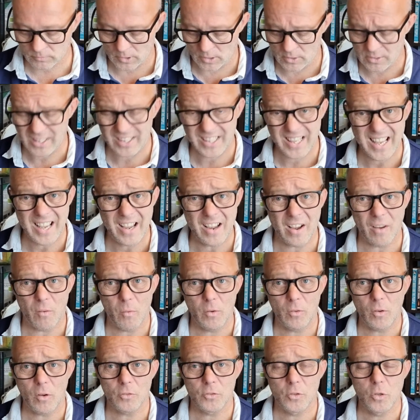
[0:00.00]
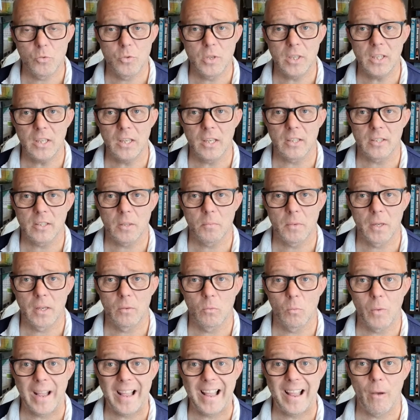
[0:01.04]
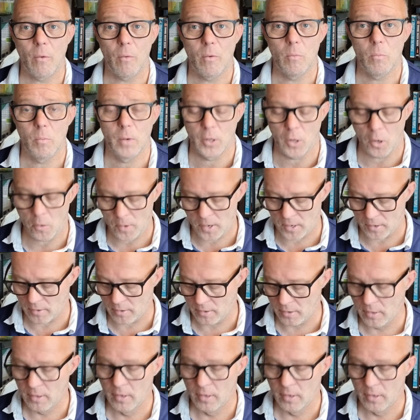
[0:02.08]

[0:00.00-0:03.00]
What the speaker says: He's like, yeah, we've got two tickets. I'm like, wow, we're going.